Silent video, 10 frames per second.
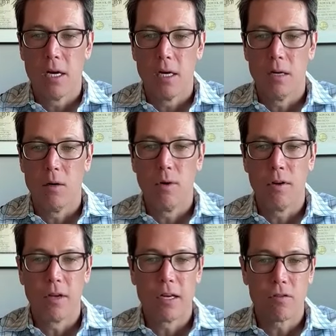Uh, was
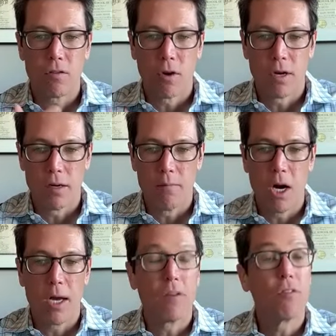I started
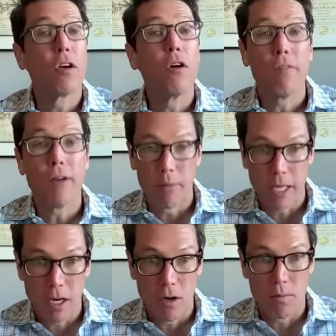buying single-family
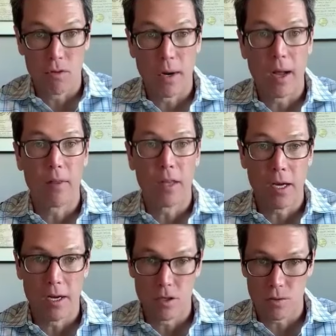homes around the
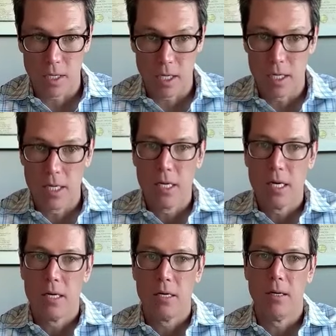country.
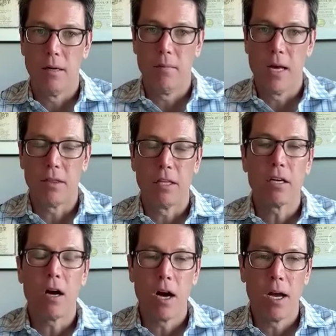Um, at the
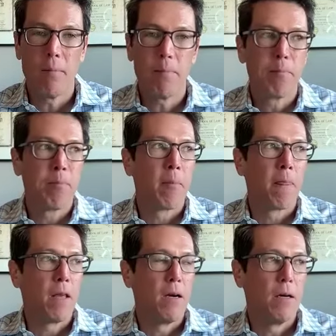time,
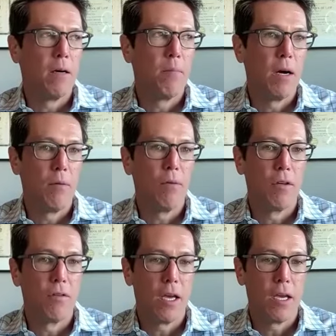um, I
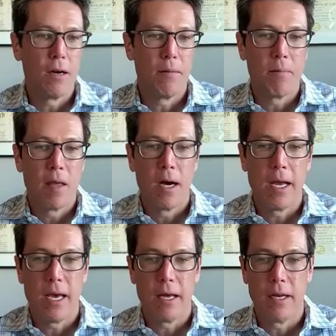was a um, I
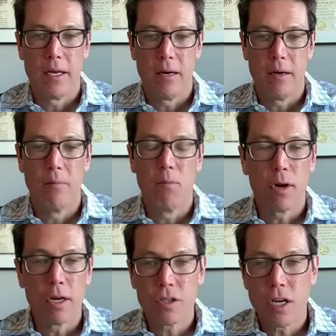had a, a
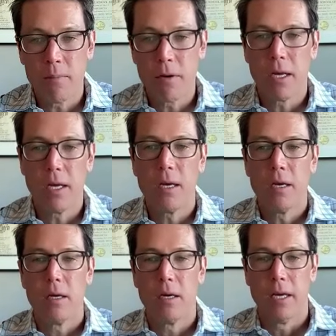mortgage company,
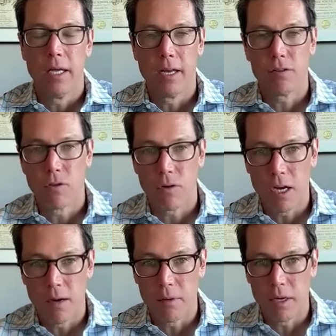uh, an escrow
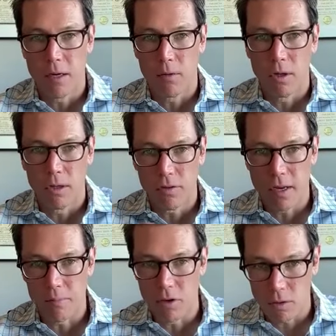company, a real
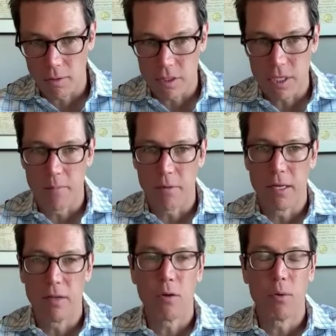estate brokerage company,
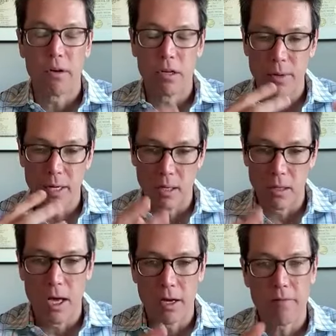and so we were doing a
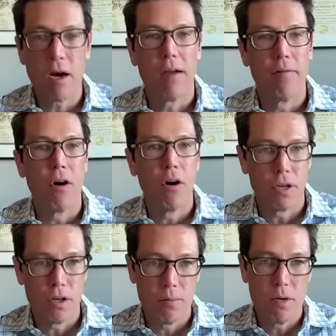lot of high
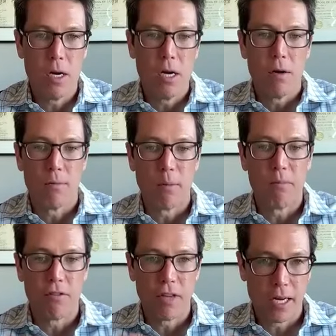volume,
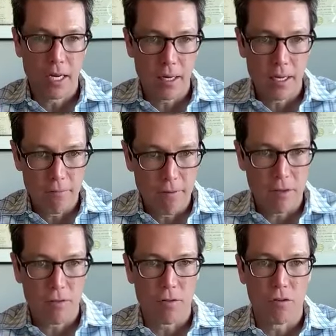representing
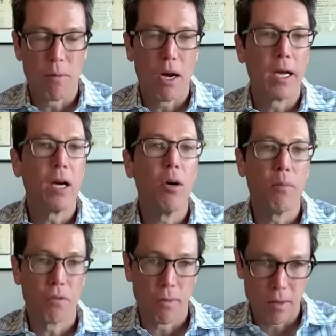investors buying
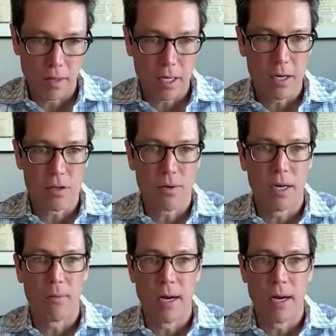homes around the country and